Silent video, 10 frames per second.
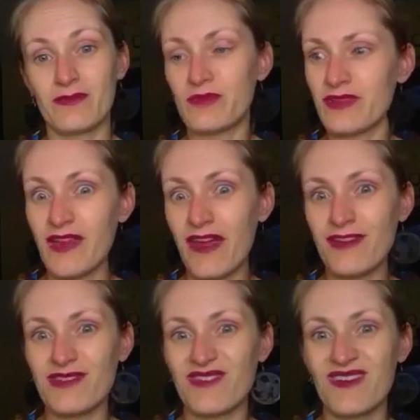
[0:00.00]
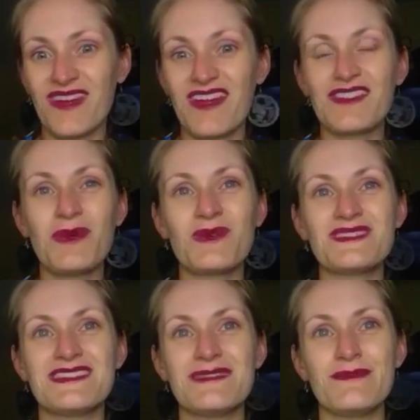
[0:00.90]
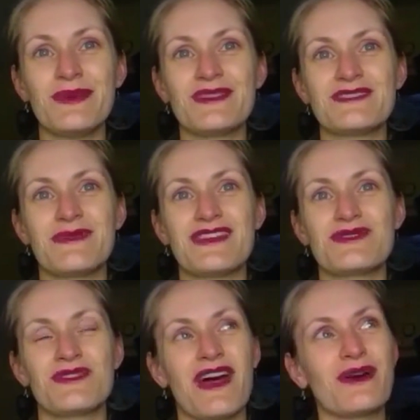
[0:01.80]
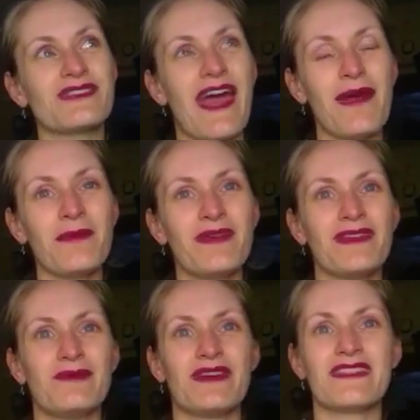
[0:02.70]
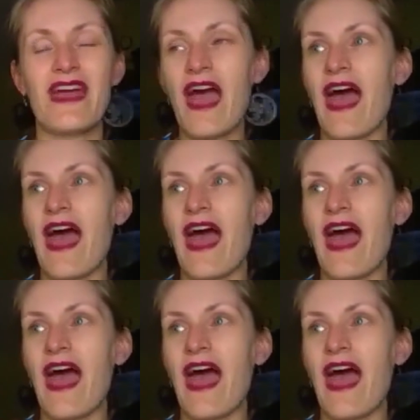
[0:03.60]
But no, they wanted input to make sure that I was happy with